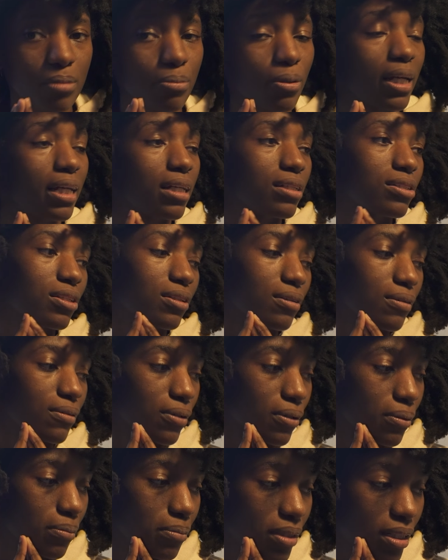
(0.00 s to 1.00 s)
to break into the
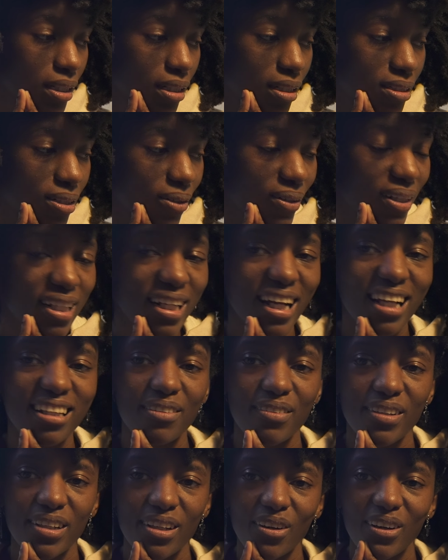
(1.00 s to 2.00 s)
room. So we're gonna end the
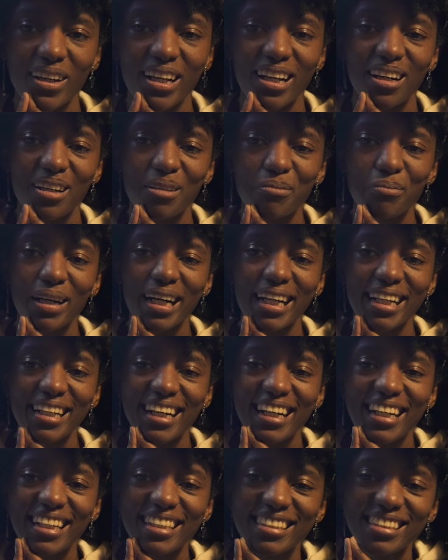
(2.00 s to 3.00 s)
video here. Bye
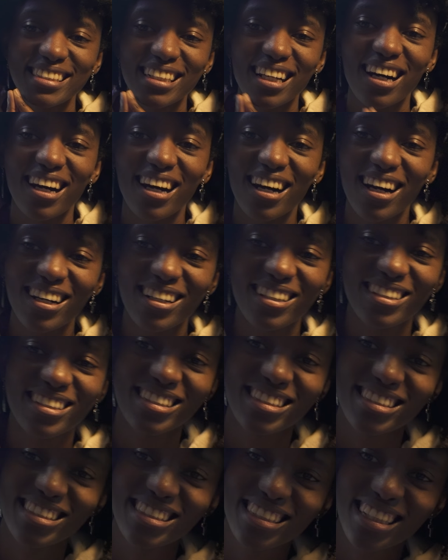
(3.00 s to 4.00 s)
guys. Uh
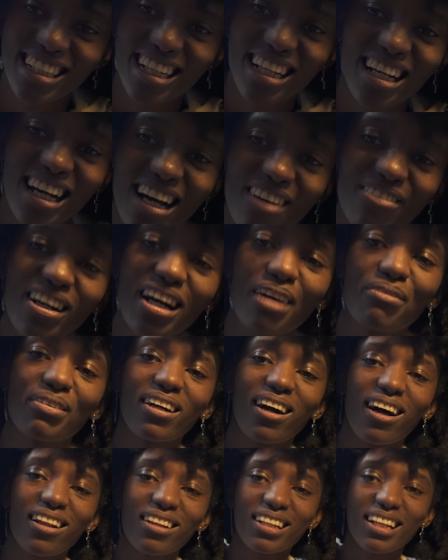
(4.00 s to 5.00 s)
have a happy
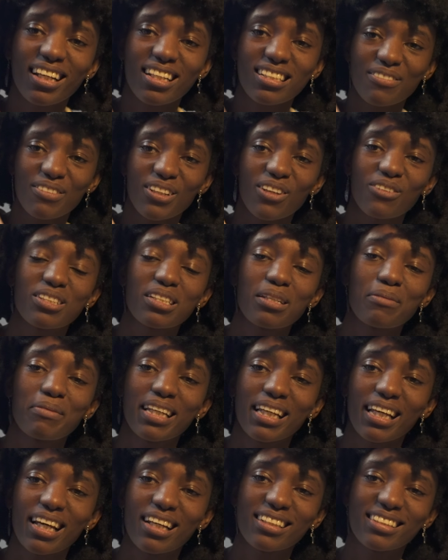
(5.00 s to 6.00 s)
holidays if you don't see me
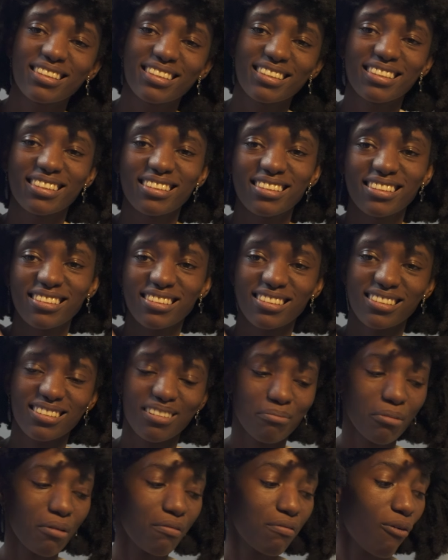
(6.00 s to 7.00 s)
again.
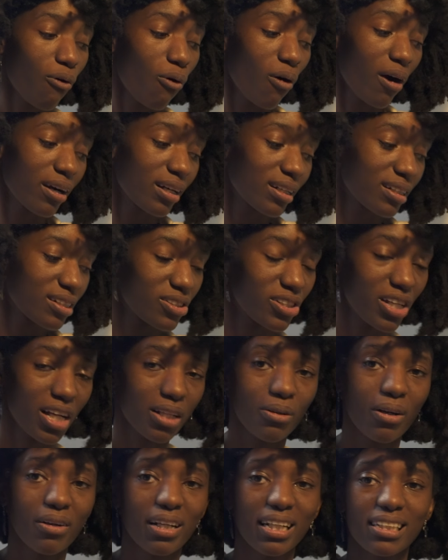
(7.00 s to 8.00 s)
Before
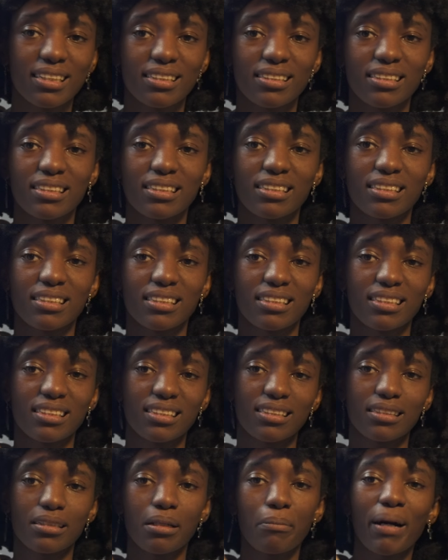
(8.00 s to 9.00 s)
January.
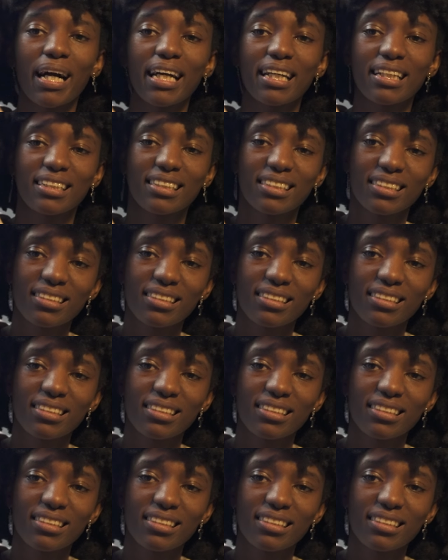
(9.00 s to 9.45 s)
Bye.